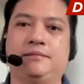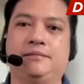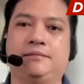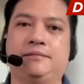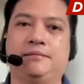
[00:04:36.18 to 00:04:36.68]

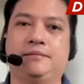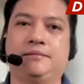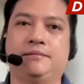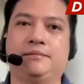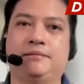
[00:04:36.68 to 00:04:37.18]

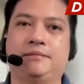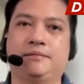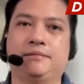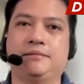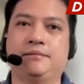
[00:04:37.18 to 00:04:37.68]

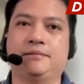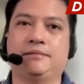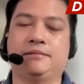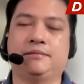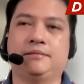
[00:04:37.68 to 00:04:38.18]

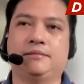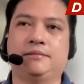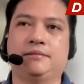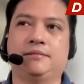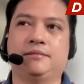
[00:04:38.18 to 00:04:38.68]

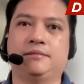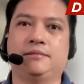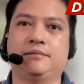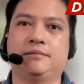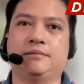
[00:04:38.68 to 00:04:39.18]

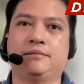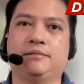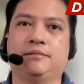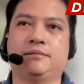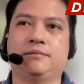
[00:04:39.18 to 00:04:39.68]

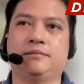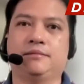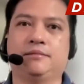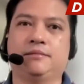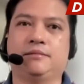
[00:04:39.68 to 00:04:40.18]

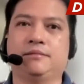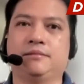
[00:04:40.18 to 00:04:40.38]
The person shown says nothing.